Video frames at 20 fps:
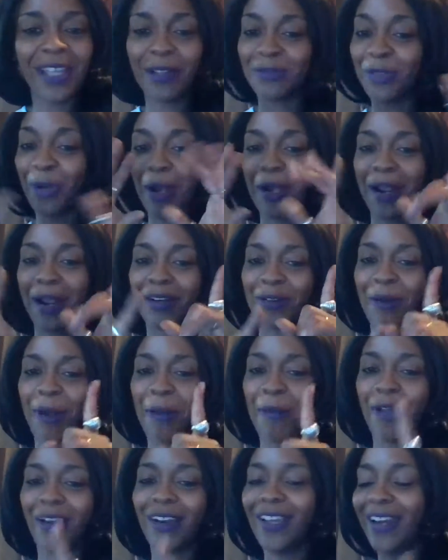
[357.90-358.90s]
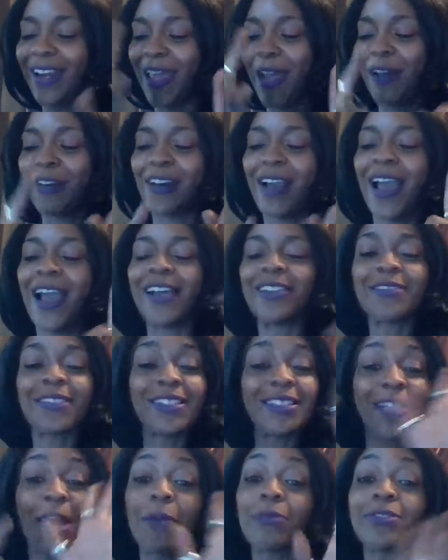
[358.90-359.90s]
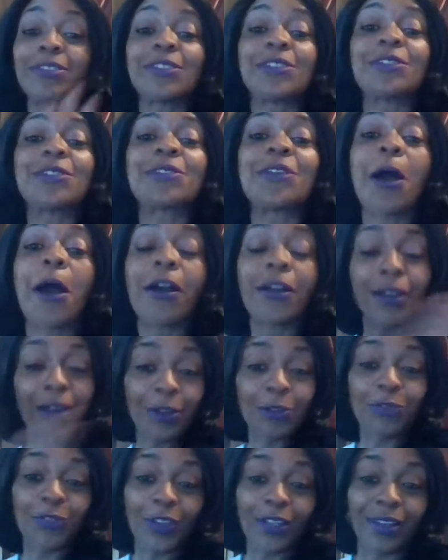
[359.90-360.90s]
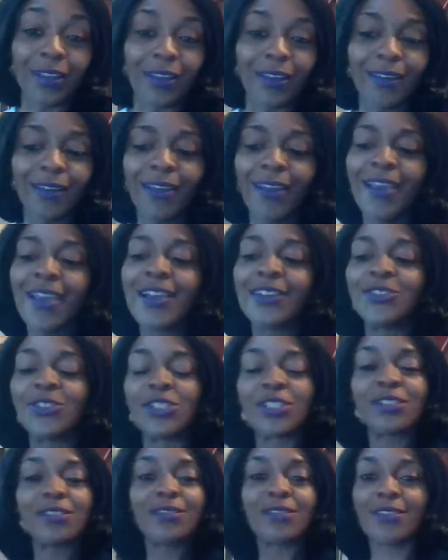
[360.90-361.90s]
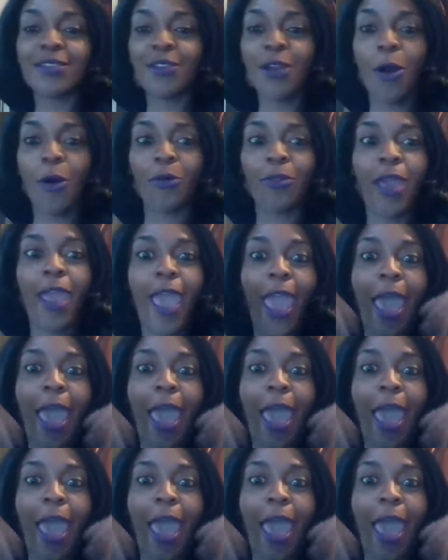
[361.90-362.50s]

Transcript: I'm trying not to cry about that now, guys, because that was just a good feeling, just to know that